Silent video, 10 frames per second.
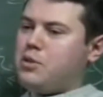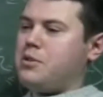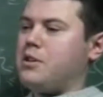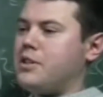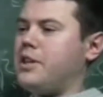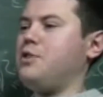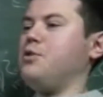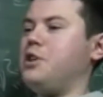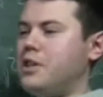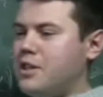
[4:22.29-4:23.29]
I mean, it's like
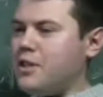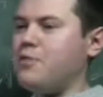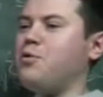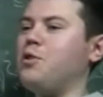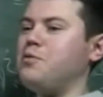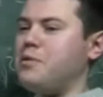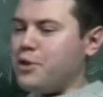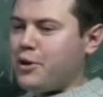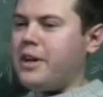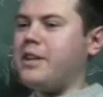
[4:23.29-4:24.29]
you're hitting the wall with
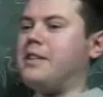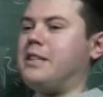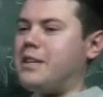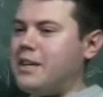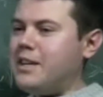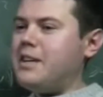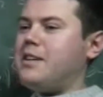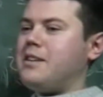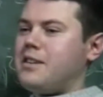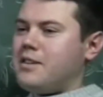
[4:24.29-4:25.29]
your head, and
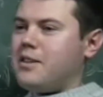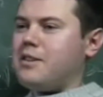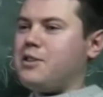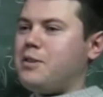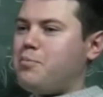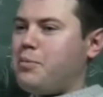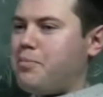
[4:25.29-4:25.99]
at some